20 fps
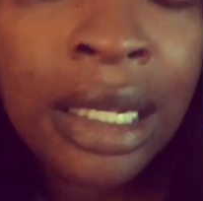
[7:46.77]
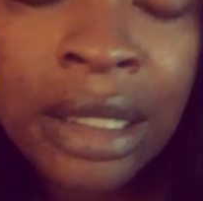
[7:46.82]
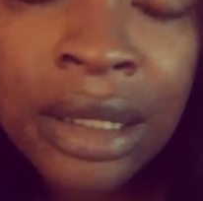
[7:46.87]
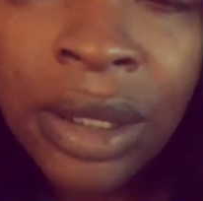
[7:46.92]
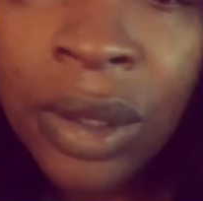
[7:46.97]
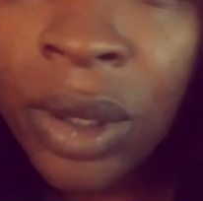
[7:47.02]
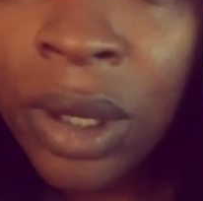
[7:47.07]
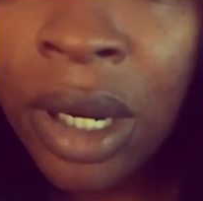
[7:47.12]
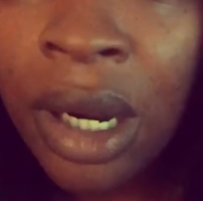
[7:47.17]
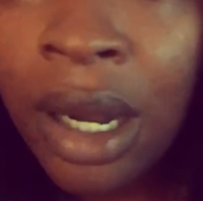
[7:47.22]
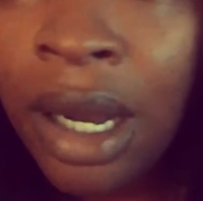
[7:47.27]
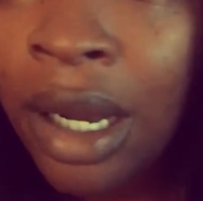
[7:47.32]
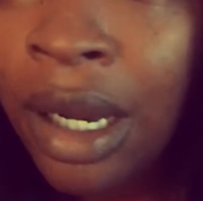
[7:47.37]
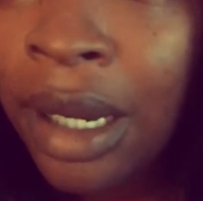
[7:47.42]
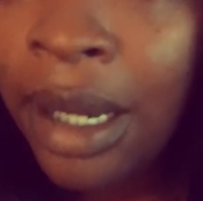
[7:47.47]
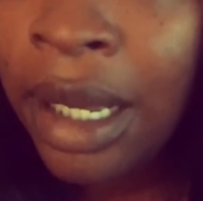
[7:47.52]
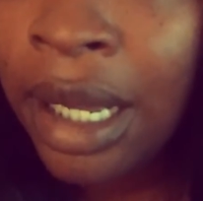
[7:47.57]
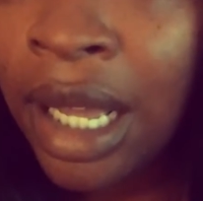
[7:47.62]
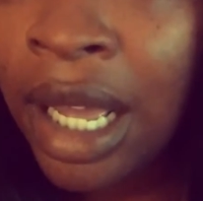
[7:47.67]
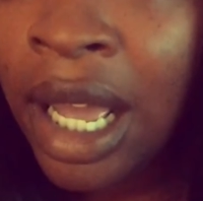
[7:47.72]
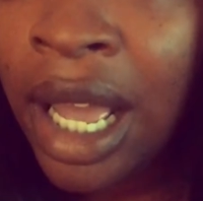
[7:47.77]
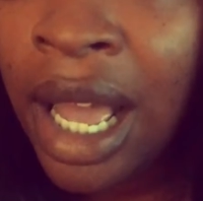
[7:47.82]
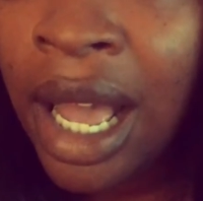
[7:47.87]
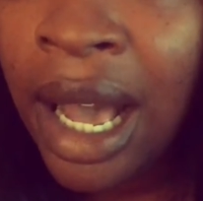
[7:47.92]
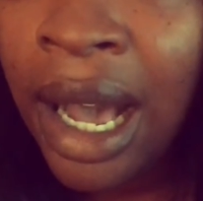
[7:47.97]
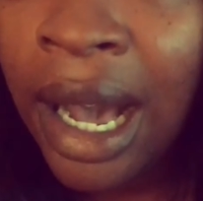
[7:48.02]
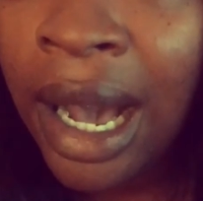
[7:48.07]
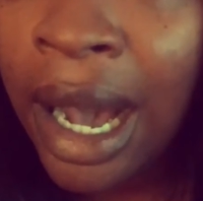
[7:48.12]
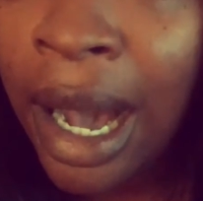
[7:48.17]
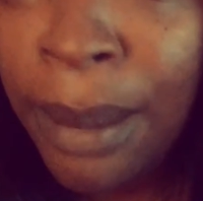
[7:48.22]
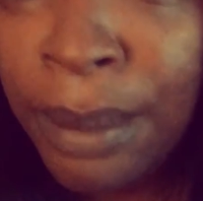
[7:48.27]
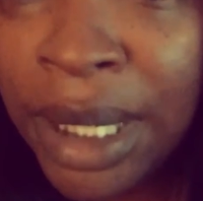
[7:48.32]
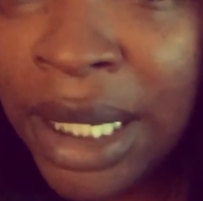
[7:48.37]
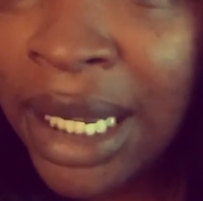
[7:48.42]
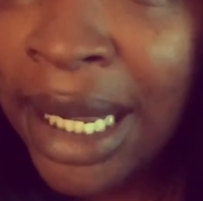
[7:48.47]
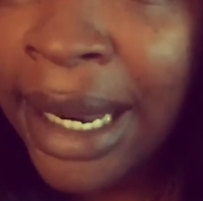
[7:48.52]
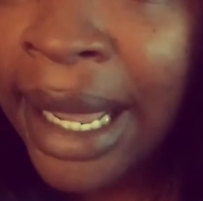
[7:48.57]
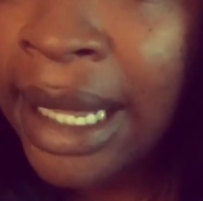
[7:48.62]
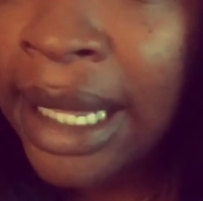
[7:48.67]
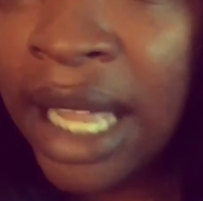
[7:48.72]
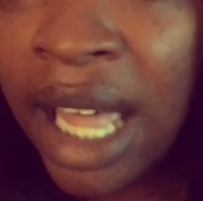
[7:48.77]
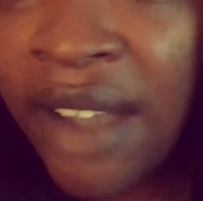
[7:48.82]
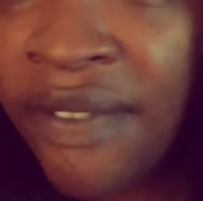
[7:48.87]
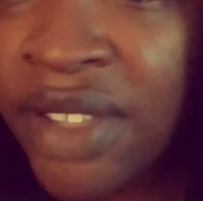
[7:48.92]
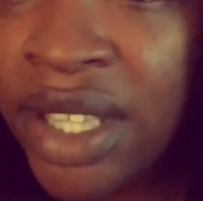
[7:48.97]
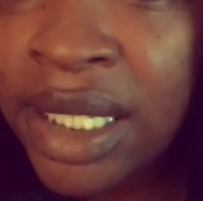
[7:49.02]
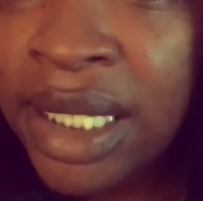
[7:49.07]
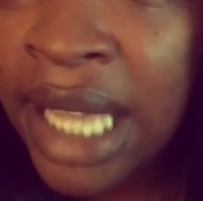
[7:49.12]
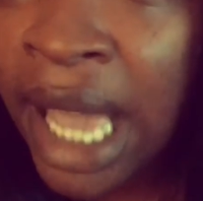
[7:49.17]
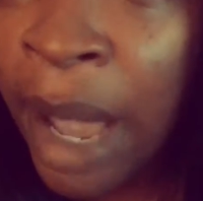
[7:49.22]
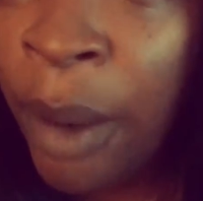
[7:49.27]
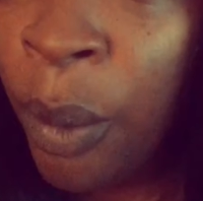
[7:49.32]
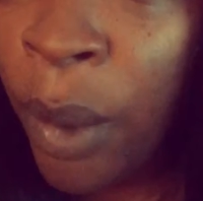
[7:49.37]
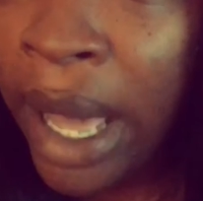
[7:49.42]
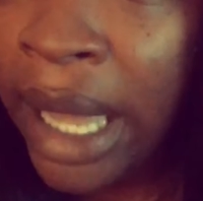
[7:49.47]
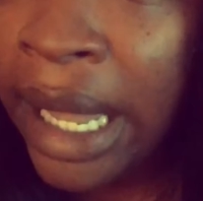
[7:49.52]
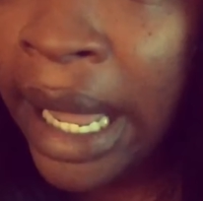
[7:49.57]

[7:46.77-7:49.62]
So, girl, I'm looking at Liv the same way.